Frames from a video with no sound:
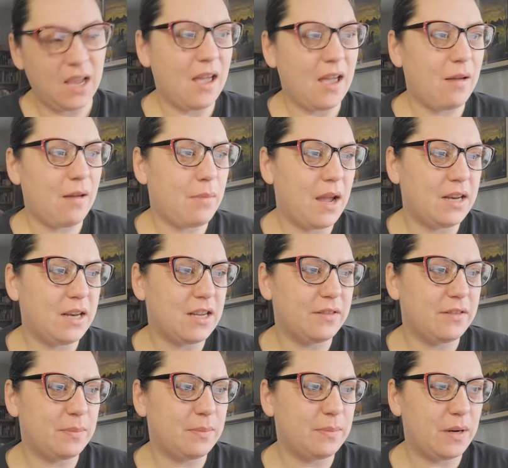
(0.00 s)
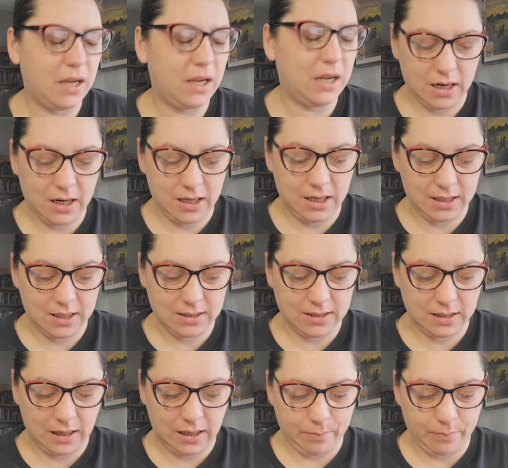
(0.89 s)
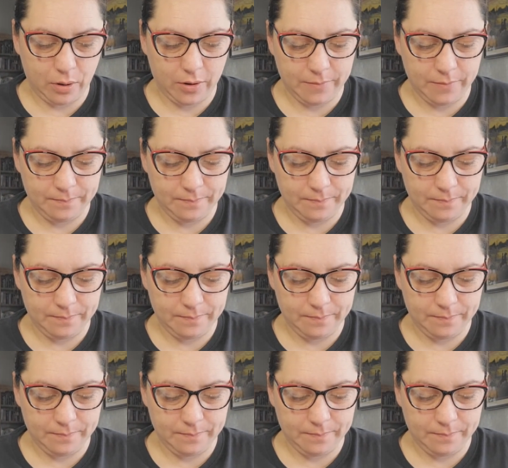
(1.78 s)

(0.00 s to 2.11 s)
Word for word: my Jeff's pretty good. He's the keeper.